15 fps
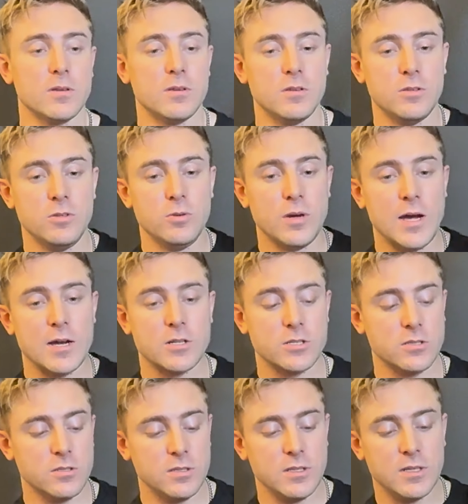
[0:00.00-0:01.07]
you
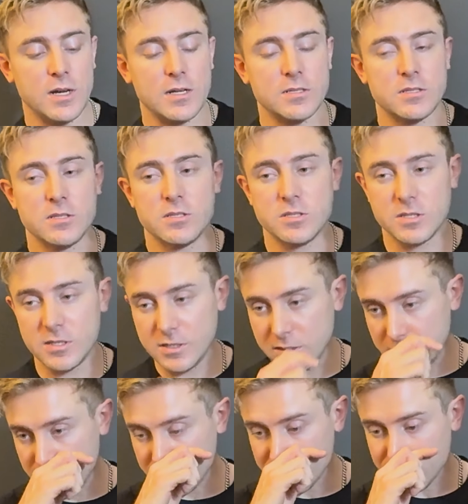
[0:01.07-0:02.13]
actually got to
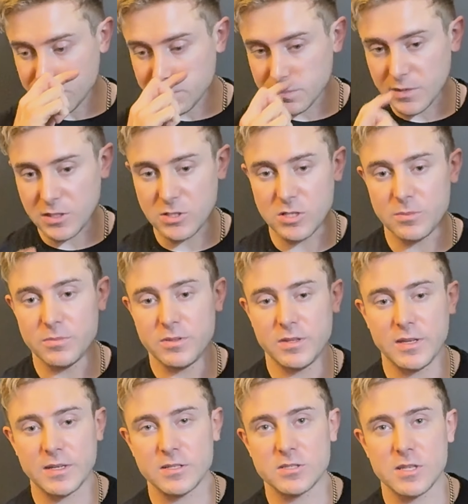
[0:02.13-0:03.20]
see some
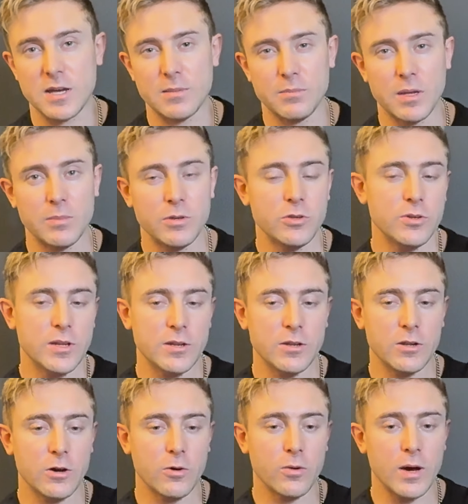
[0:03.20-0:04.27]
things that maybe you didn't
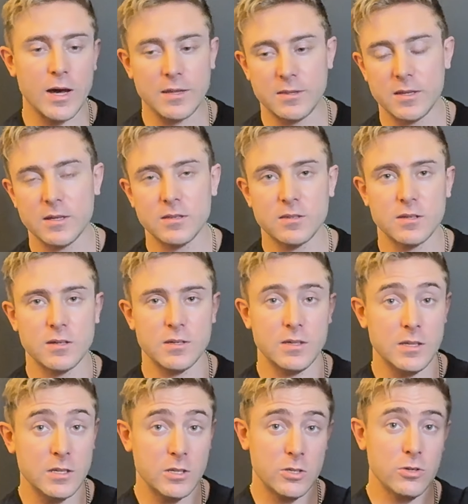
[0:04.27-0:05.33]
know. I think the
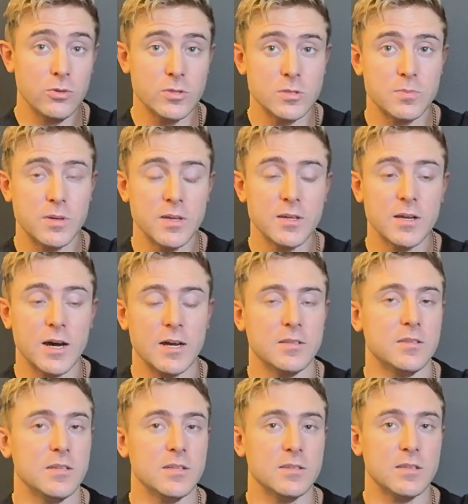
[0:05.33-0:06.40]
EQ is big. I
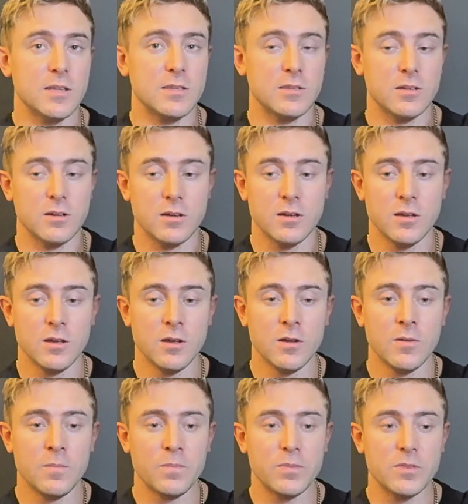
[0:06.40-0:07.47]
think that the
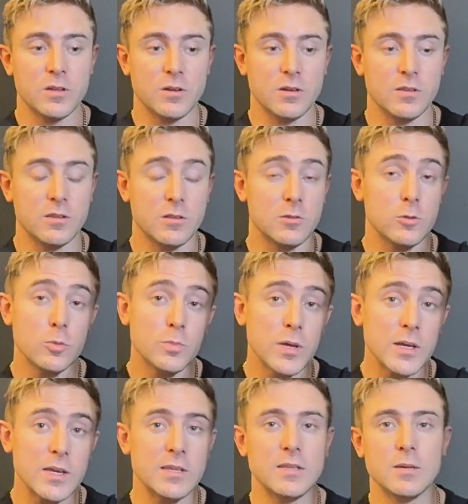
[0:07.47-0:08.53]

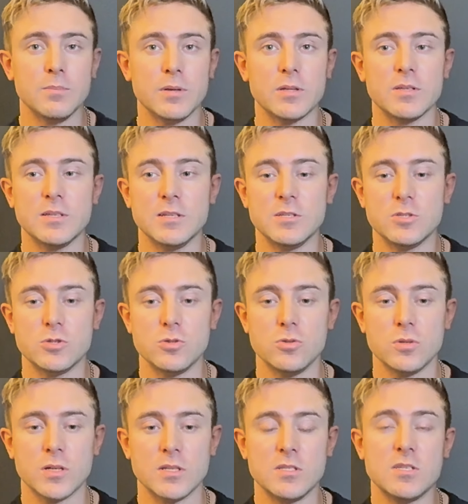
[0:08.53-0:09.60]
looping and the ability to
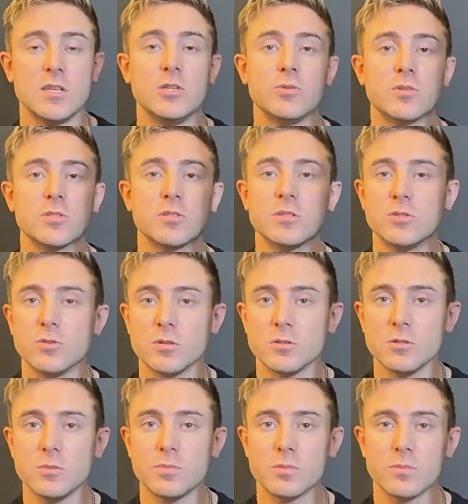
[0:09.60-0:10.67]
continuously do a
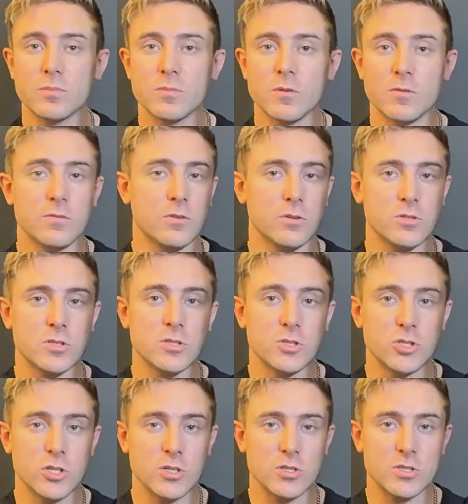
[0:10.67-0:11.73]
loop versus
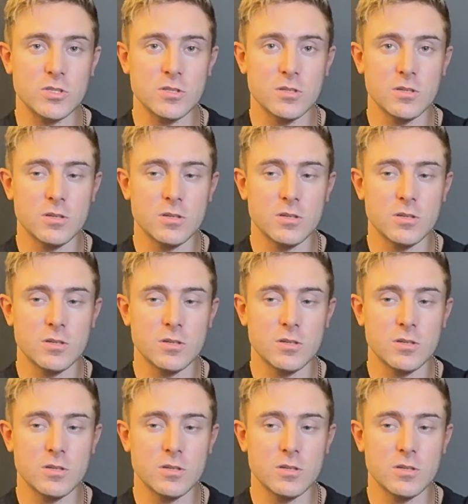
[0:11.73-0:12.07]
just